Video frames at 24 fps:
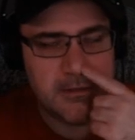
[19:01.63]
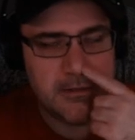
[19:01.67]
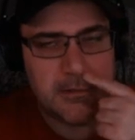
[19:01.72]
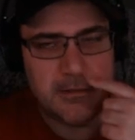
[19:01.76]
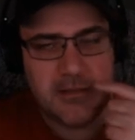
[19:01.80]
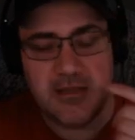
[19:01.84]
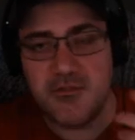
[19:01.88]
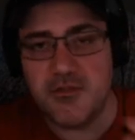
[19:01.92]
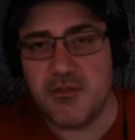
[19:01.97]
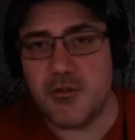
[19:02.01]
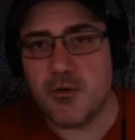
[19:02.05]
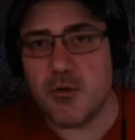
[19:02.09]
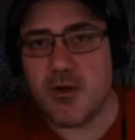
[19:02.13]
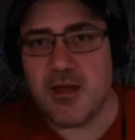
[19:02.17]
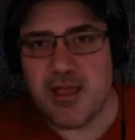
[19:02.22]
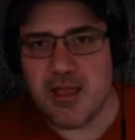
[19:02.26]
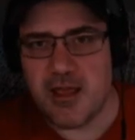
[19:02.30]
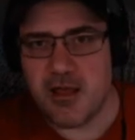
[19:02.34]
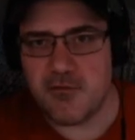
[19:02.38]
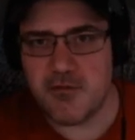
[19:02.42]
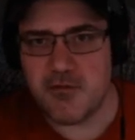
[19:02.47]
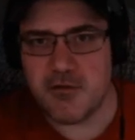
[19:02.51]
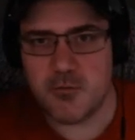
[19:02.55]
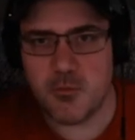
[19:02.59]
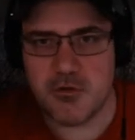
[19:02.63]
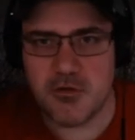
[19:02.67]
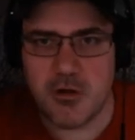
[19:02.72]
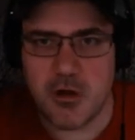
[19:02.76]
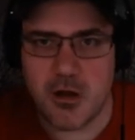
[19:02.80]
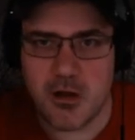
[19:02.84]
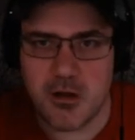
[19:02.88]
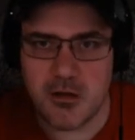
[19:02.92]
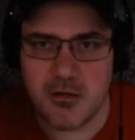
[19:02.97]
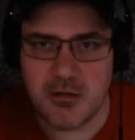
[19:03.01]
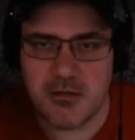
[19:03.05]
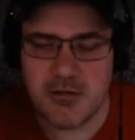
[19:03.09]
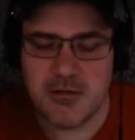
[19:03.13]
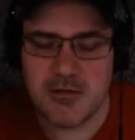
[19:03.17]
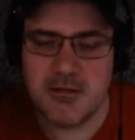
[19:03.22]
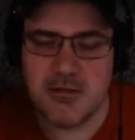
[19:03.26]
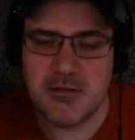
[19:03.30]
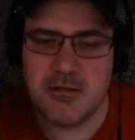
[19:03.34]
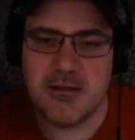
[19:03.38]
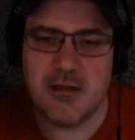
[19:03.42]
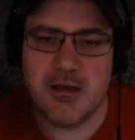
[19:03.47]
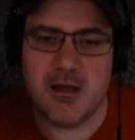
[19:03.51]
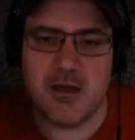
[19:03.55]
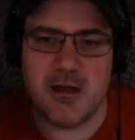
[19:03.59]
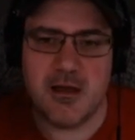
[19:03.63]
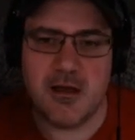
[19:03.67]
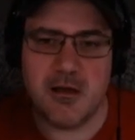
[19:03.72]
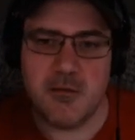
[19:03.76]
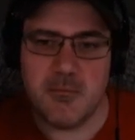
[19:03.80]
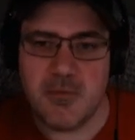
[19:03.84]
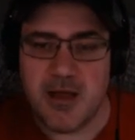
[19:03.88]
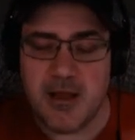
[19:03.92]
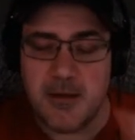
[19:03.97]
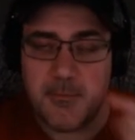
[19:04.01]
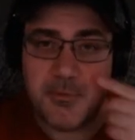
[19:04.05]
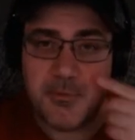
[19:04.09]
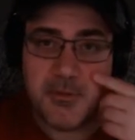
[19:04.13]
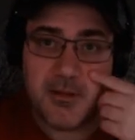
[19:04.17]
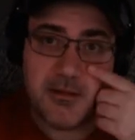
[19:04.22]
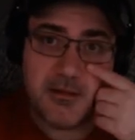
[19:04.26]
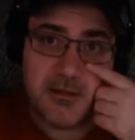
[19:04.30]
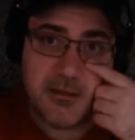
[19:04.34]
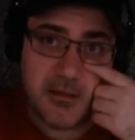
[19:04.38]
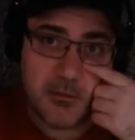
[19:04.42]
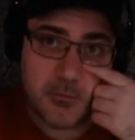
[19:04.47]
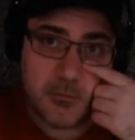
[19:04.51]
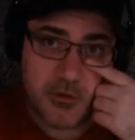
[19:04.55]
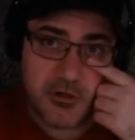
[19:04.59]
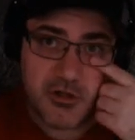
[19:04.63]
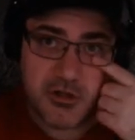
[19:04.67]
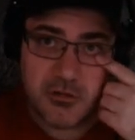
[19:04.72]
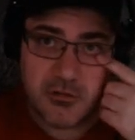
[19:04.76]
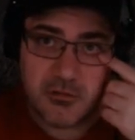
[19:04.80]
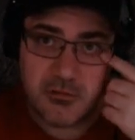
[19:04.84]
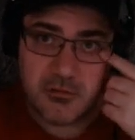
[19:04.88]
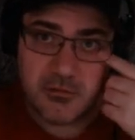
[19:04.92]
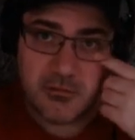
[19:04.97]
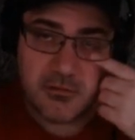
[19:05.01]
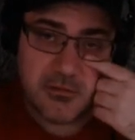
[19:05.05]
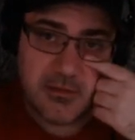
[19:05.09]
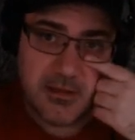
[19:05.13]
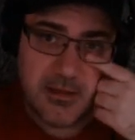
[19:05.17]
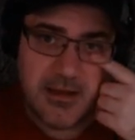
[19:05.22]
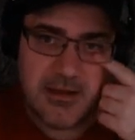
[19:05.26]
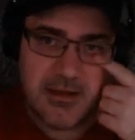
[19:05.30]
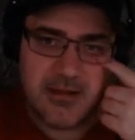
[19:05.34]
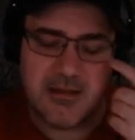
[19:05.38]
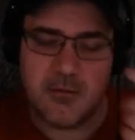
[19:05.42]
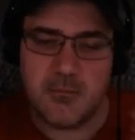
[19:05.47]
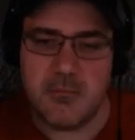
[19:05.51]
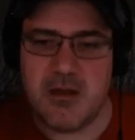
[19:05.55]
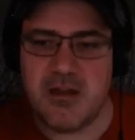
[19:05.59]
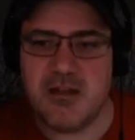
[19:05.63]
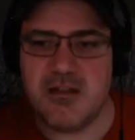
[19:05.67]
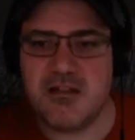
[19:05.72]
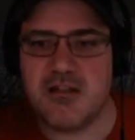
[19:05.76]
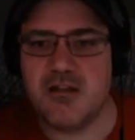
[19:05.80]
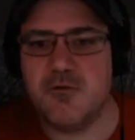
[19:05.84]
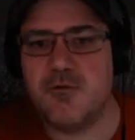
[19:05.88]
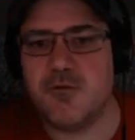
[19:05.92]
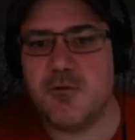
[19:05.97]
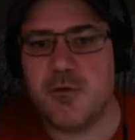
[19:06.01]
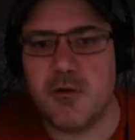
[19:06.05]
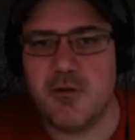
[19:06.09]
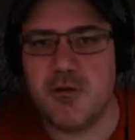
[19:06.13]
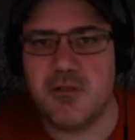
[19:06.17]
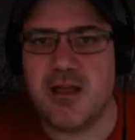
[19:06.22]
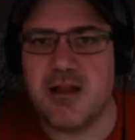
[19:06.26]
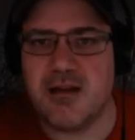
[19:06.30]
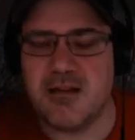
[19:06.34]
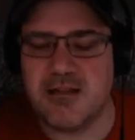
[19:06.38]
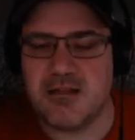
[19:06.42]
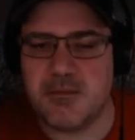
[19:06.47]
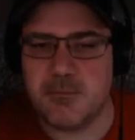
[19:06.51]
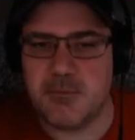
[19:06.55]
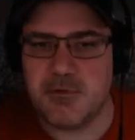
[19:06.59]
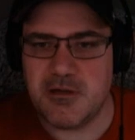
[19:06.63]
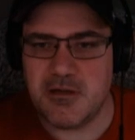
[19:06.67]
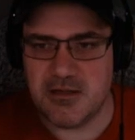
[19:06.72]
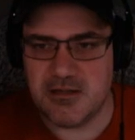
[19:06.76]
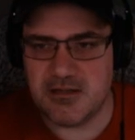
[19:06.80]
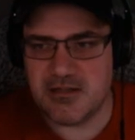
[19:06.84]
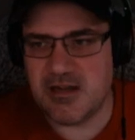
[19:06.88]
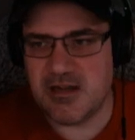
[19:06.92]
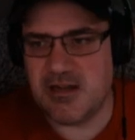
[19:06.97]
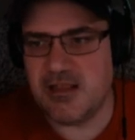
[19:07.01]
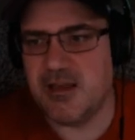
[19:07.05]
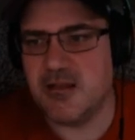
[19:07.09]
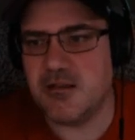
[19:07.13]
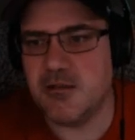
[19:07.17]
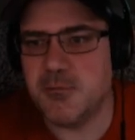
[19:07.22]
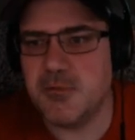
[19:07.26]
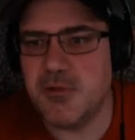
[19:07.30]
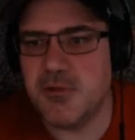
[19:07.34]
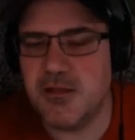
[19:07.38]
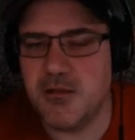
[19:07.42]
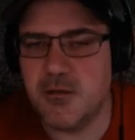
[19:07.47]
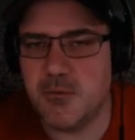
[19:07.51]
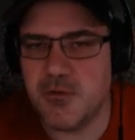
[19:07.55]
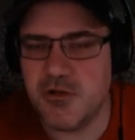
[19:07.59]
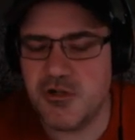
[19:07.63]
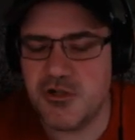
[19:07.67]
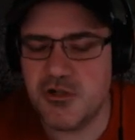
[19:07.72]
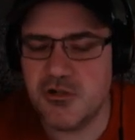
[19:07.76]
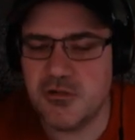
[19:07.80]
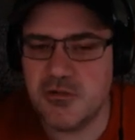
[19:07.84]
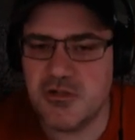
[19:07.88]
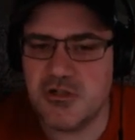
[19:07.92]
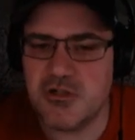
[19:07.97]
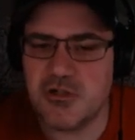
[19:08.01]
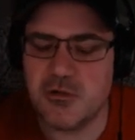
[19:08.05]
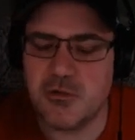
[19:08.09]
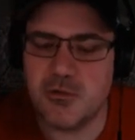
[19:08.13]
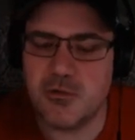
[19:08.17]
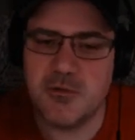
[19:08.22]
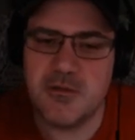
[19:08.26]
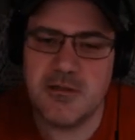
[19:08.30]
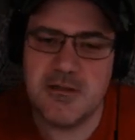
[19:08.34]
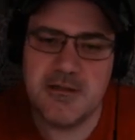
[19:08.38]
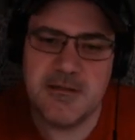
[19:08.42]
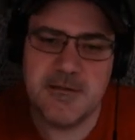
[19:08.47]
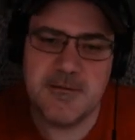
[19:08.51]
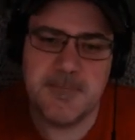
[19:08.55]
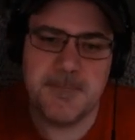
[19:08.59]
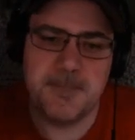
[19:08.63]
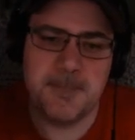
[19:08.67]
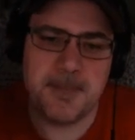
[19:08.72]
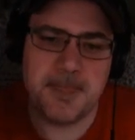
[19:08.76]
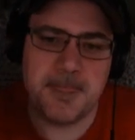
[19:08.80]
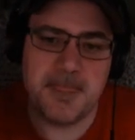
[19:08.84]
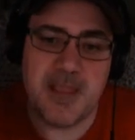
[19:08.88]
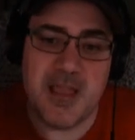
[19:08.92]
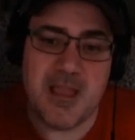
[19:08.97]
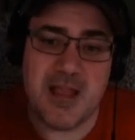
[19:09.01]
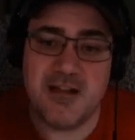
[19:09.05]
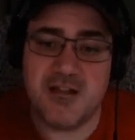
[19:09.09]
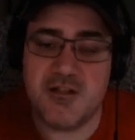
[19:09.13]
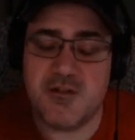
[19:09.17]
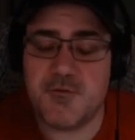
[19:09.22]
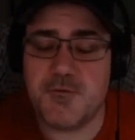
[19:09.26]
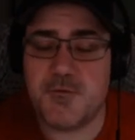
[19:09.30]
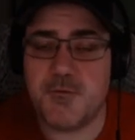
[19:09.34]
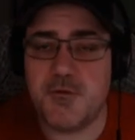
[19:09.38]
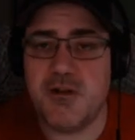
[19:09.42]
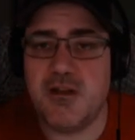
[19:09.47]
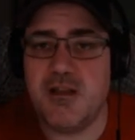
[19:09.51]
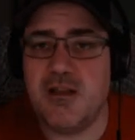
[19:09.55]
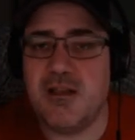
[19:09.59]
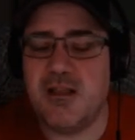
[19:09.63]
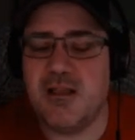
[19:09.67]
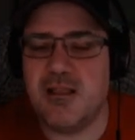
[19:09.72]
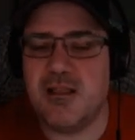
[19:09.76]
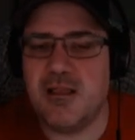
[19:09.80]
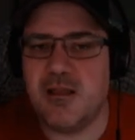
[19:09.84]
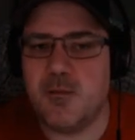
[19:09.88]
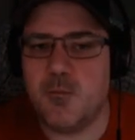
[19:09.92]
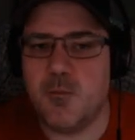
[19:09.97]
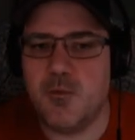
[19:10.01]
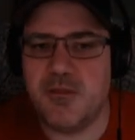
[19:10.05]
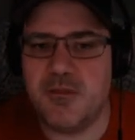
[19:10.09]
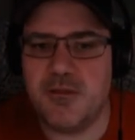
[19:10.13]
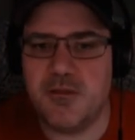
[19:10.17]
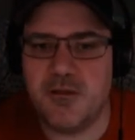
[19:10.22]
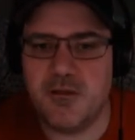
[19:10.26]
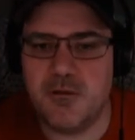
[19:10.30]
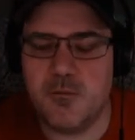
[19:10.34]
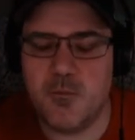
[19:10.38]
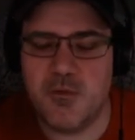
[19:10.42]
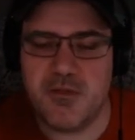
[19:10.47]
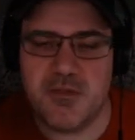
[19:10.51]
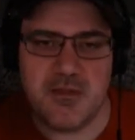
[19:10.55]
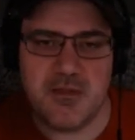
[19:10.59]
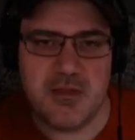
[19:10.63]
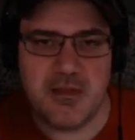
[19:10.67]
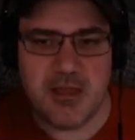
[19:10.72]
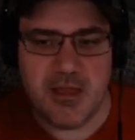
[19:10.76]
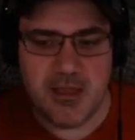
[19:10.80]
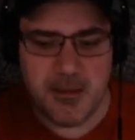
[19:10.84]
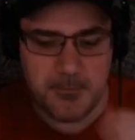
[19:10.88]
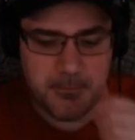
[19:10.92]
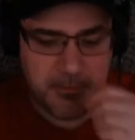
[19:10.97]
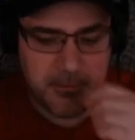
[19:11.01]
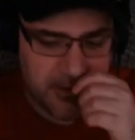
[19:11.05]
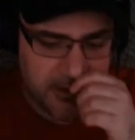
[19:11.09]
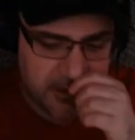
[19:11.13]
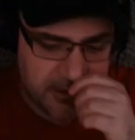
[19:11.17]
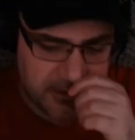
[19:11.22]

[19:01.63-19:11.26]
even though I have it with GOG. I played the original, and the reason for that is because I like to play the original. So, and it's free. Like with EA Play,